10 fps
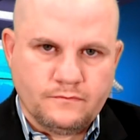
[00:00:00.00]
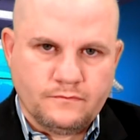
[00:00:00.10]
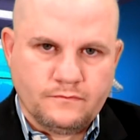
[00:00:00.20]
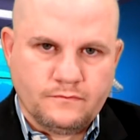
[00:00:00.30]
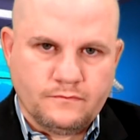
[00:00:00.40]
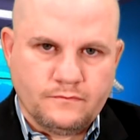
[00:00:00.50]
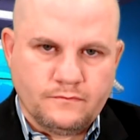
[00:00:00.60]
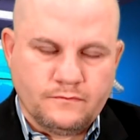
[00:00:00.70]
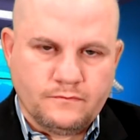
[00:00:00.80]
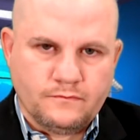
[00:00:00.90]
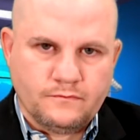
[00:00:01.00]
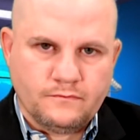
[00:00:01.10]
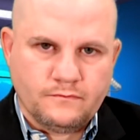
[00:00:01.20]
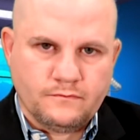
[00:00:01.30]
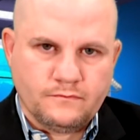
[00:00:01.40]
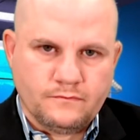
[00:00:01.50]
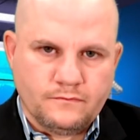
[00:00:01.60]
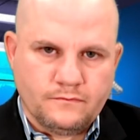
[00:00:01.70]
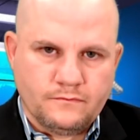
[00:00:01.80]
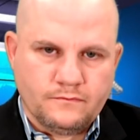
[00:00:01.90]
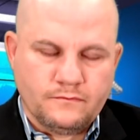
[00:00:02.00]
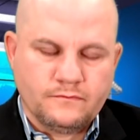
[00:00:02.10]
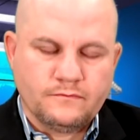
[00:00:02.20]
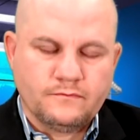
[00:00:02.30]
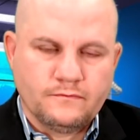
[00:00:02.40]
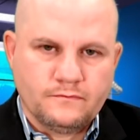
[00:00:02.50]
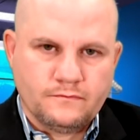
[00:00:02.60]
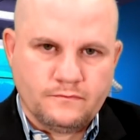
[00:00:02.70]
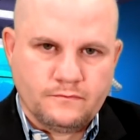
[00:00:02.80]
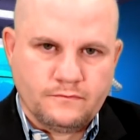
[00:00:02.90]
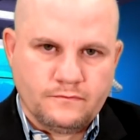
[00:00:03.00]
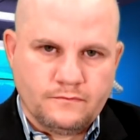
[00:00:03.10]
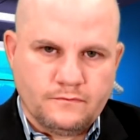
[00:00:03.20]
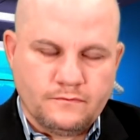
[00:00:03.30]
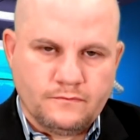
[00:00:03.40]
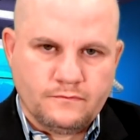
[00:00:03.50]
This person isn't speaking.